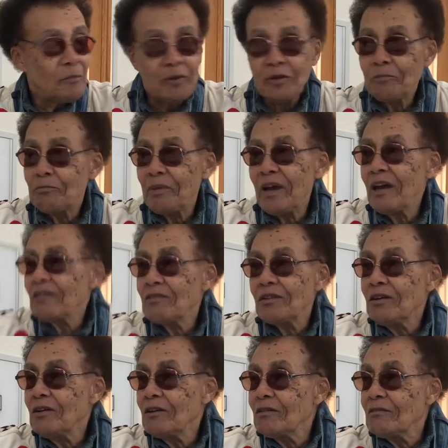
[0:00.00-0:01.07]
But back
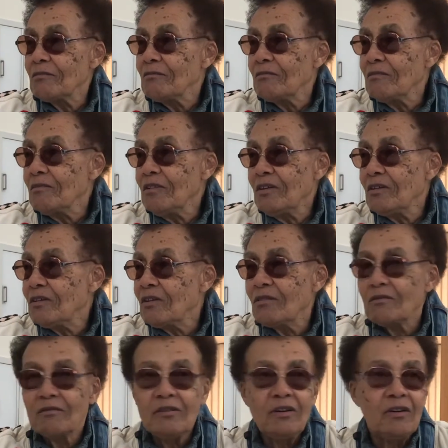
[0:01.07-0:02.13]
then,
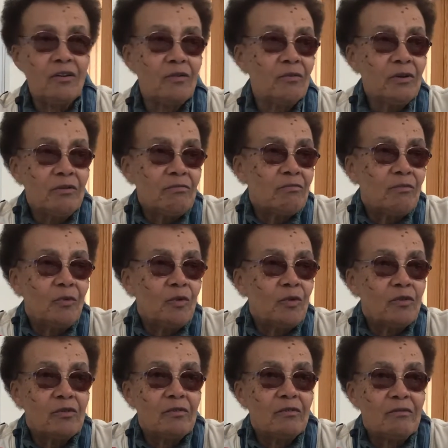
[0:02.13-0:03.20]
no, we
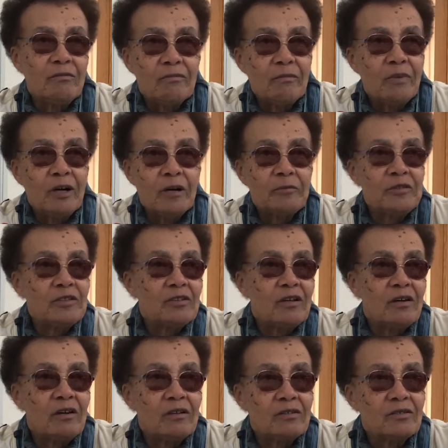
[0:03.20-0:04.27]
wore the Barbie
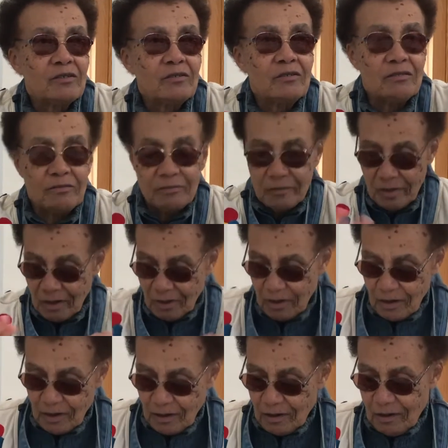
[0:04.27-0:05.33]
socks and the
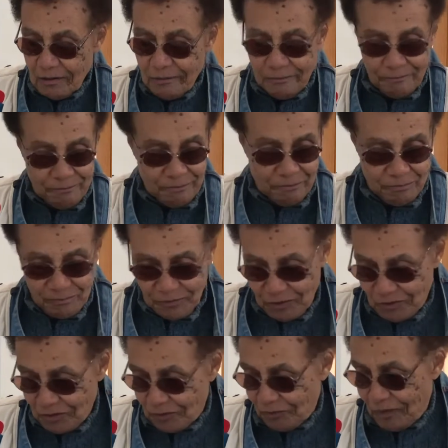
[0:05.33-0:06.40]

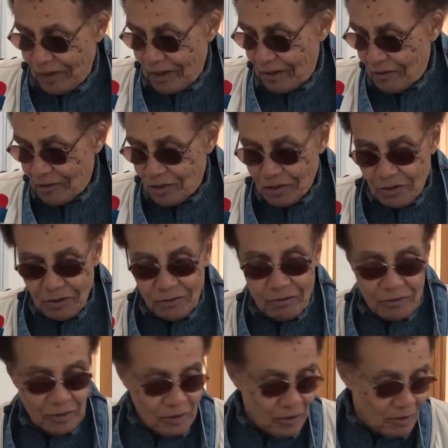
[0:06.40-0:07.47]
flared
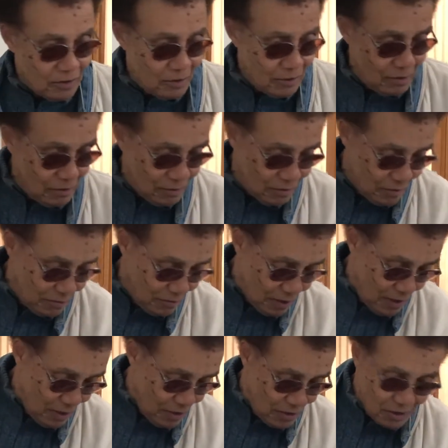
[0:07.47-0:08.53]
skirts and
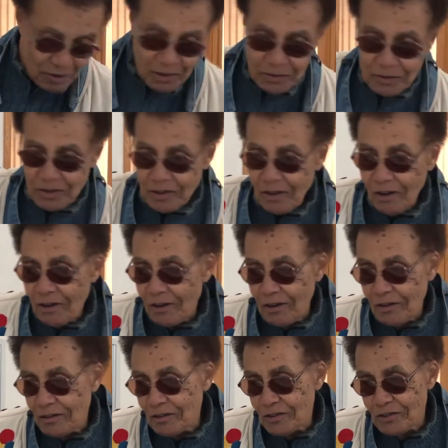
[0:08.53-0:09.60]

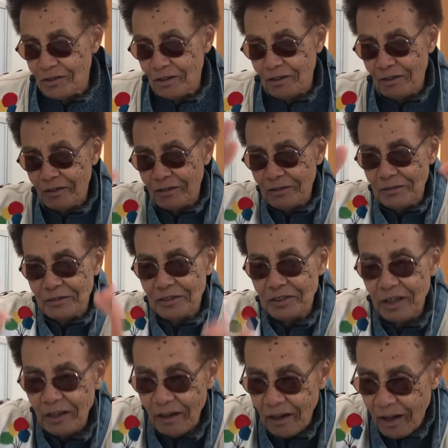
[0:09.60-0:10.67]
the
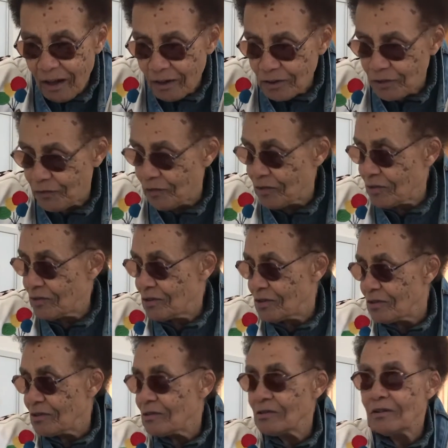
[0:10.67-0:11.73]
saddle Oxfords
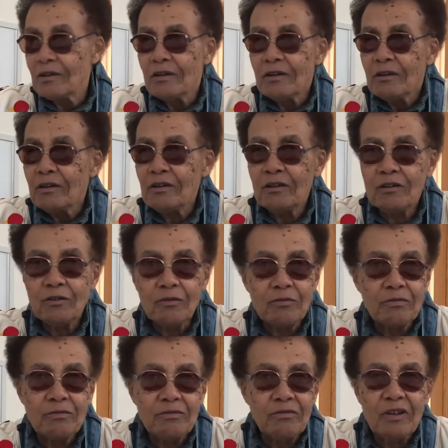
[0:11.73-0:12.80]
and
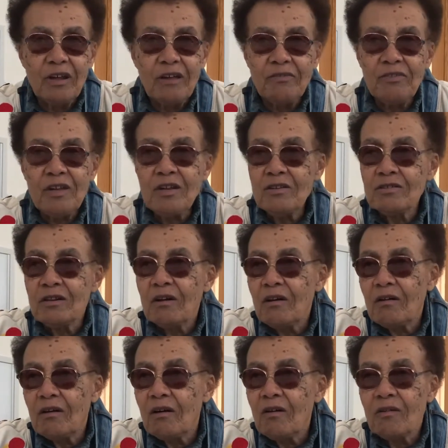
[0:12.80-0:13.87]
things that
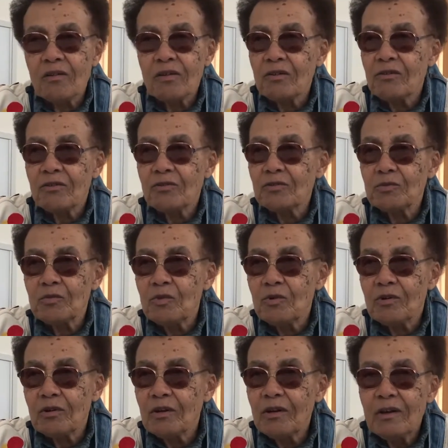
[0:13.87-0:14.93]
all the girls wore.